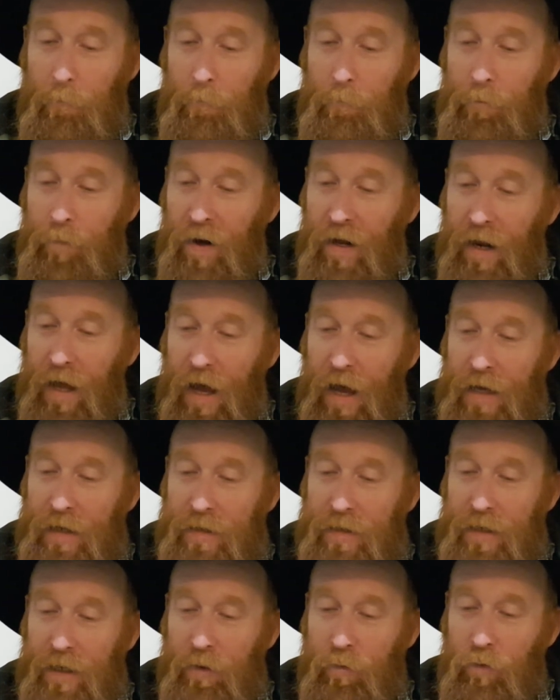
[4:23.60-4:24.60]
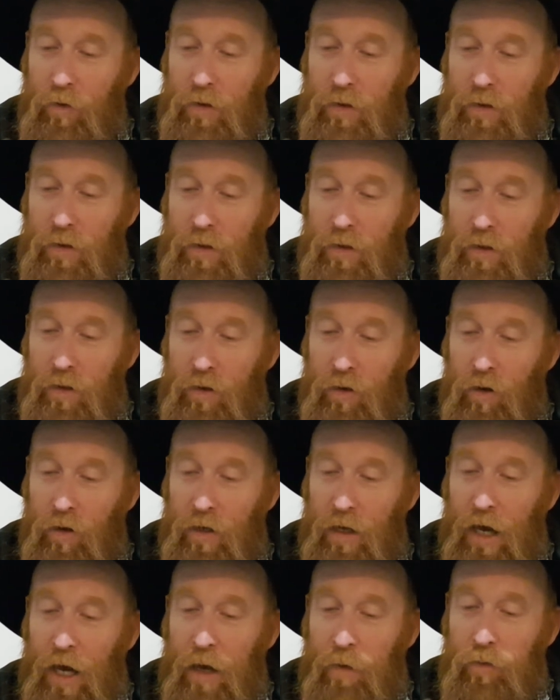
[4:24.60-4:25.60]
But as he was
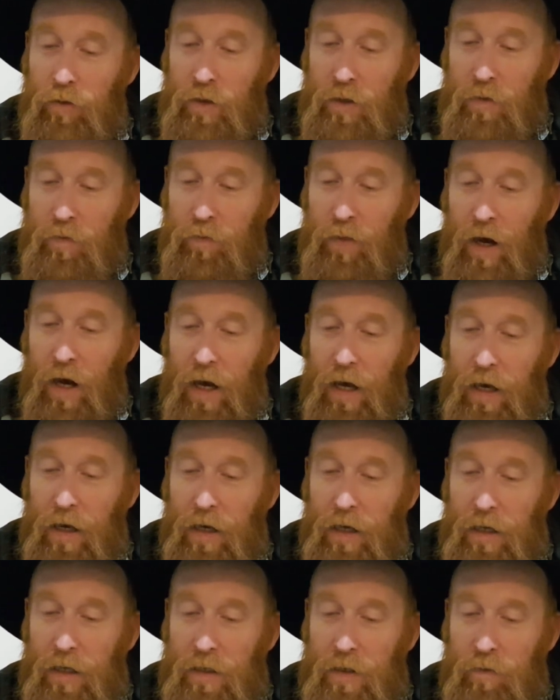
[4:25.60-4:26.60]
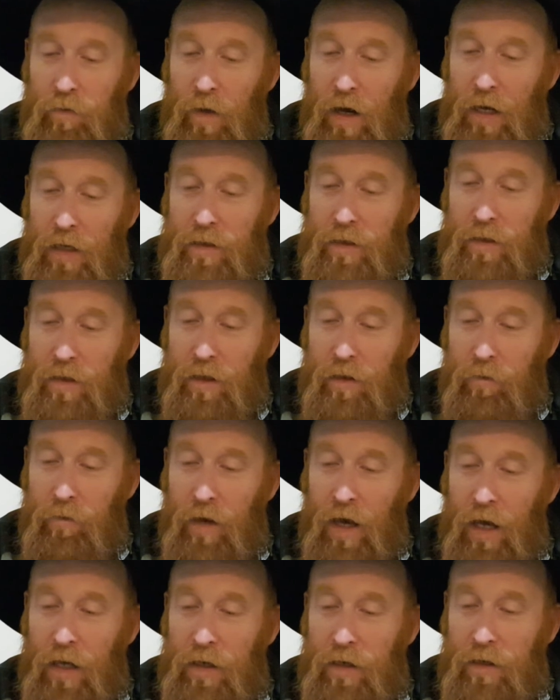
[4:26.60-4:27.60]
not able to pay, his master
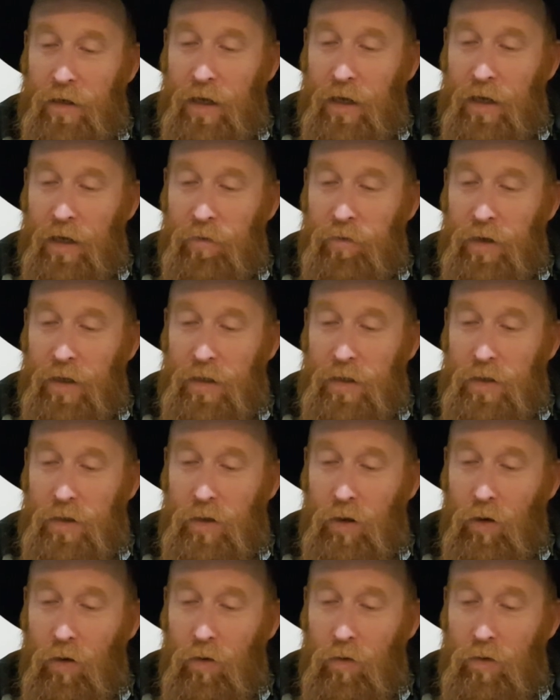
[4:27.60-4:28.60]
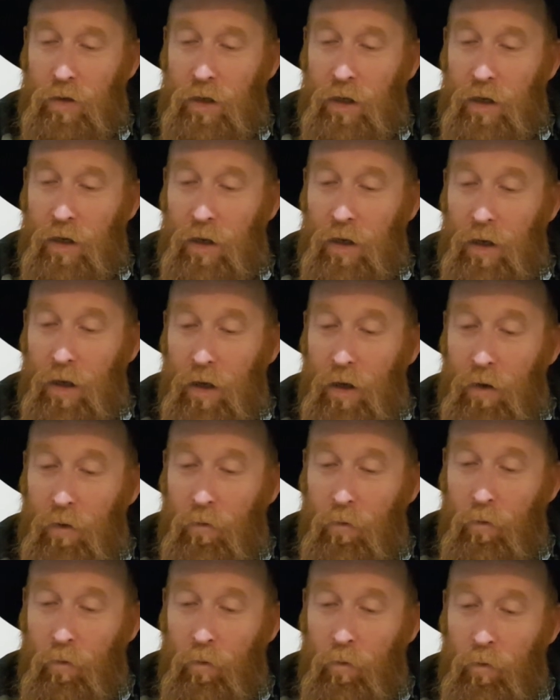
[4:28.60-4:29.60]
commanded that he be sold
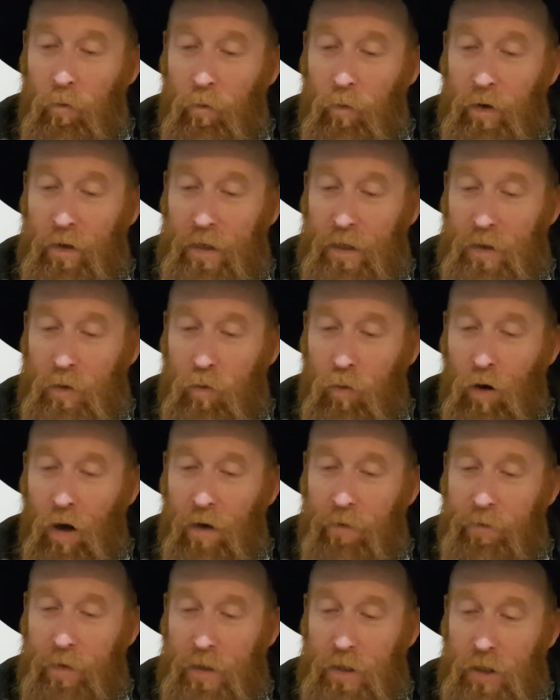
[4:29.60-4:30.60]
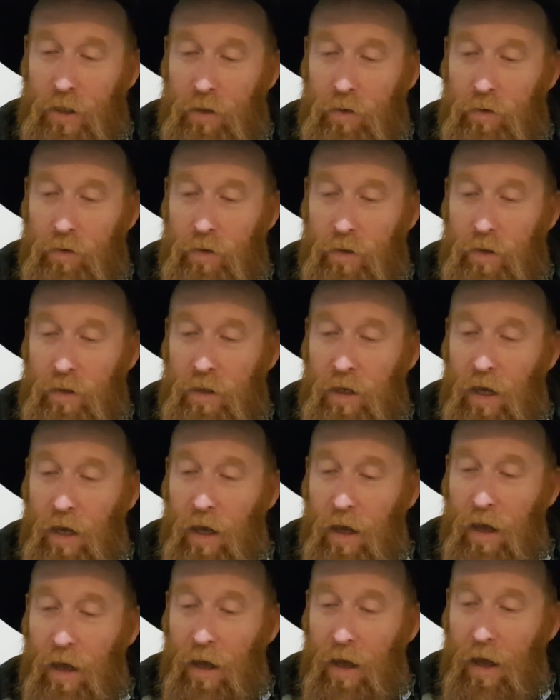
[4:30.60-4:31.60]
with his wife and children
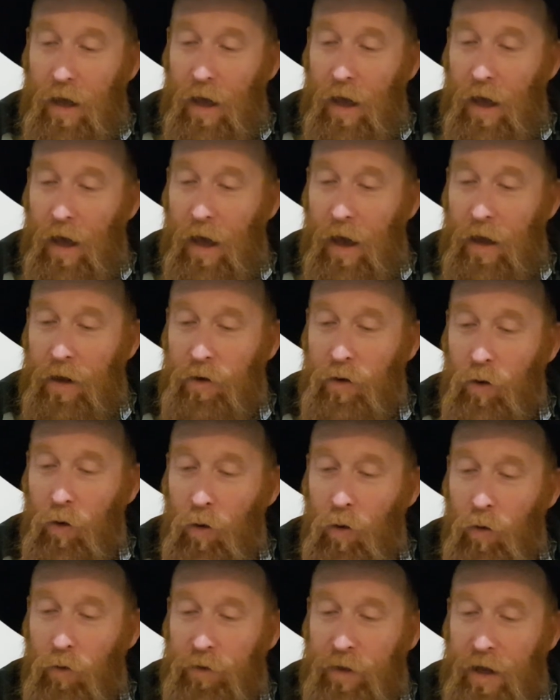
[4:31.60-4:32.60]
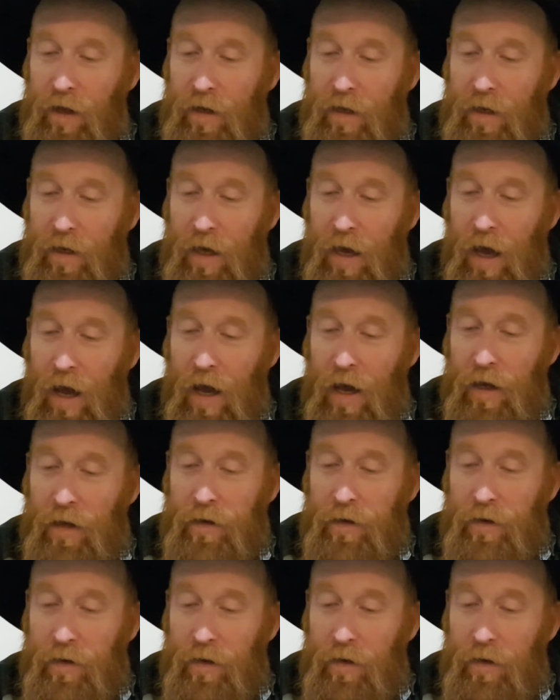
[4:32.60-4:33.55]
and all that he had,